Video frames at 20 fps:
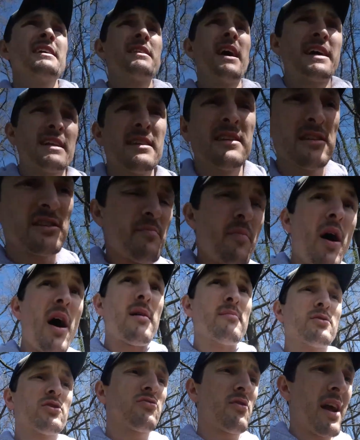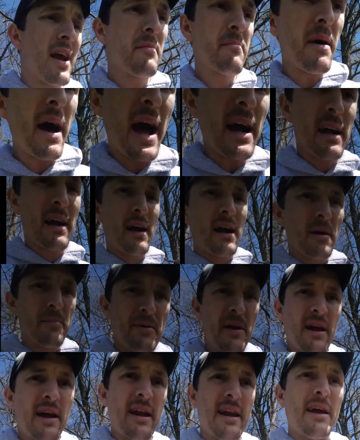tighten this bottom strand back up,
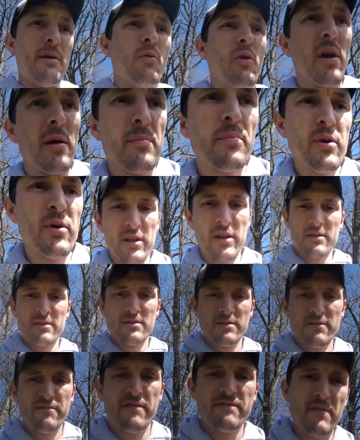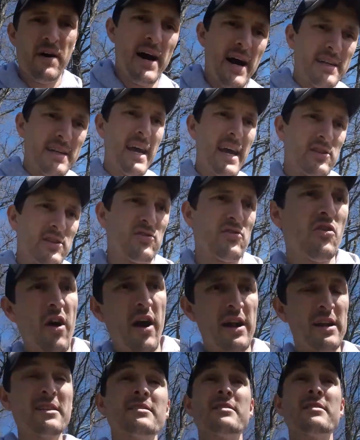and I, I wanna put a uh, tester on it